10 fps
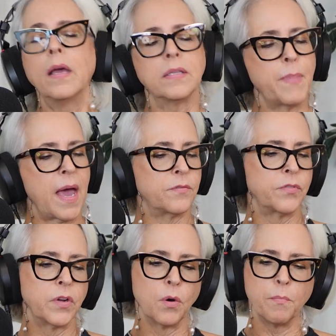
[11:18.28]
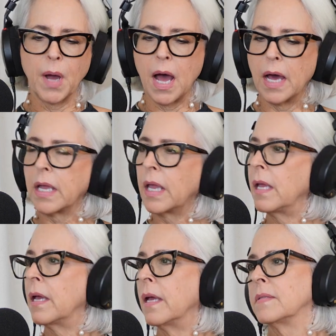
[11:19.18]
Yeah. It's bad for your
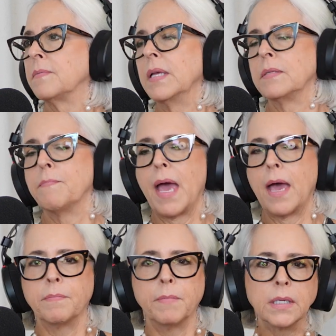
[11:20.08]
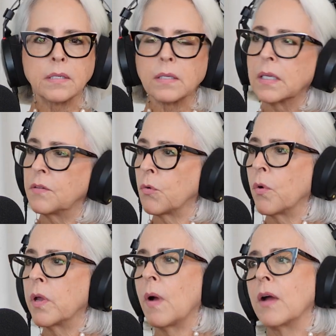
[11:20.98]
body. It's bad mentally
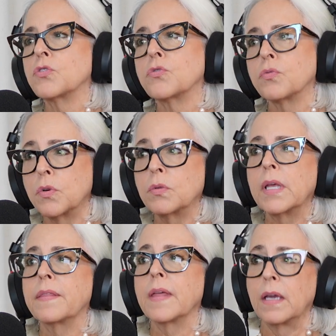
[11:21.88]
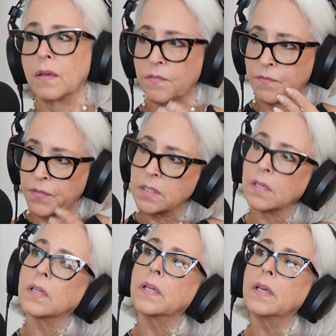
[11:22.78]
for you. I truly think it
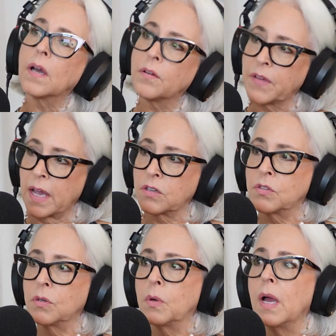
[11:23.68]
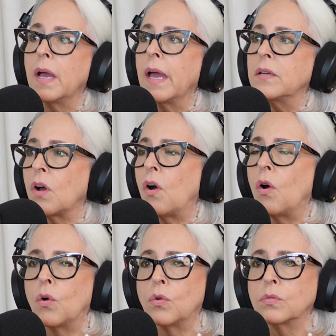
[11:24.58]
physically affects you. And to
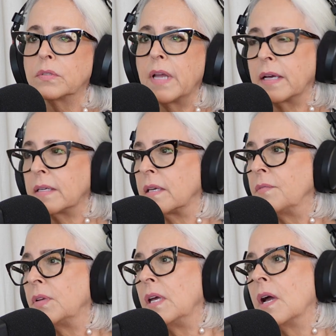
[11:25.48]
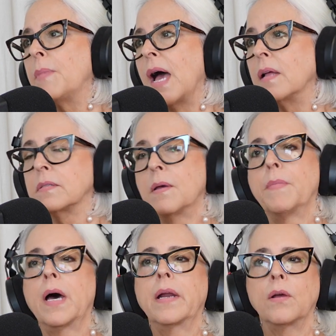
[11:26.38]
hold negativity about
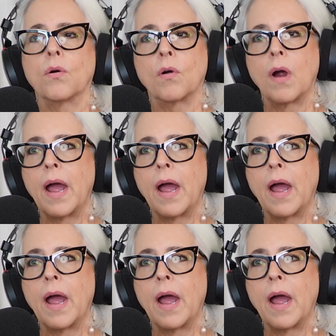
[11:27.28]
somebody or